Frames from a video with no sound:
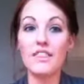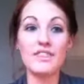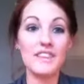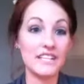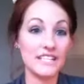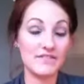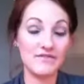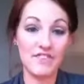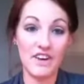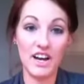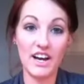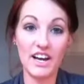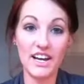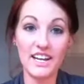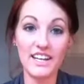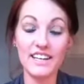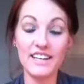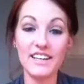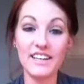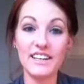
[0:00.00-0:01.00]
that's
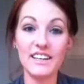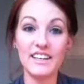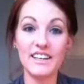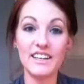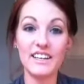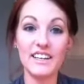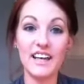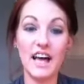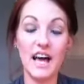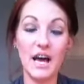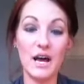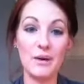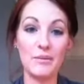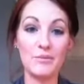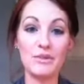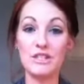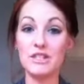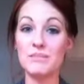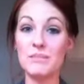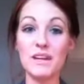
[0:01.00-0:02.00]
fine.
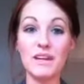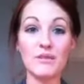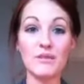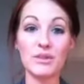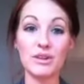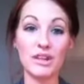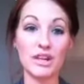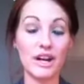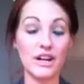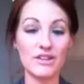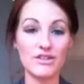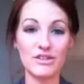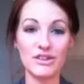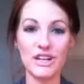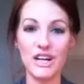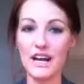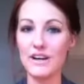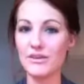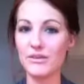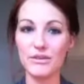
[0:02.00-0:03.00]
Um, just make it really
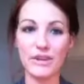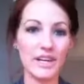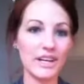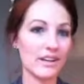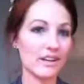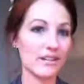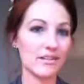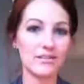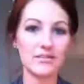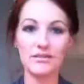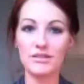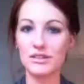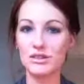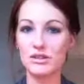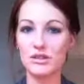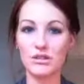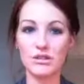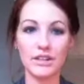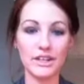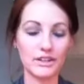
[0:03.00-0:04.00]
country. I don't like
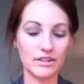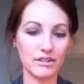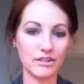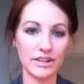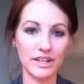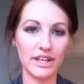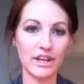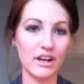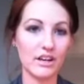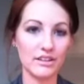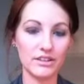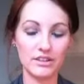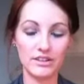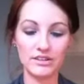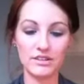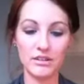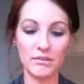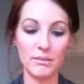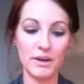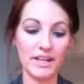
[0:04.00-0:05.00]
girly, girly
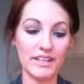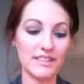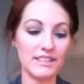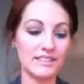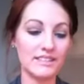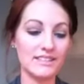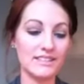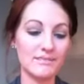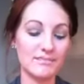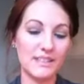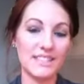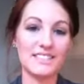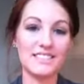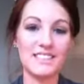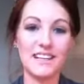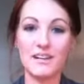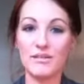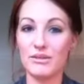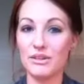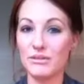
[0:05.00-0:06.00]
colors in my that's
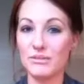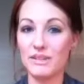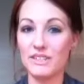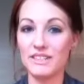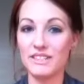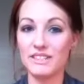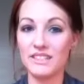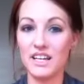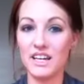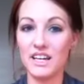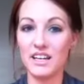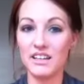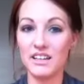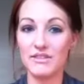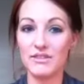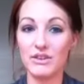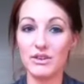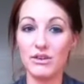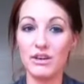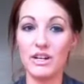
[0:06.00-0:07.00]
not really my style,
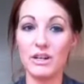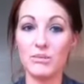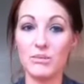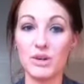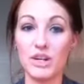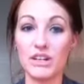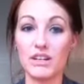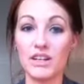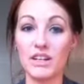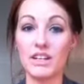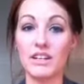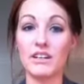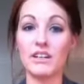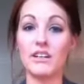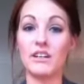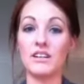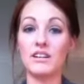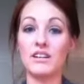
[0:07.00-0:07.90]
even though I am wearing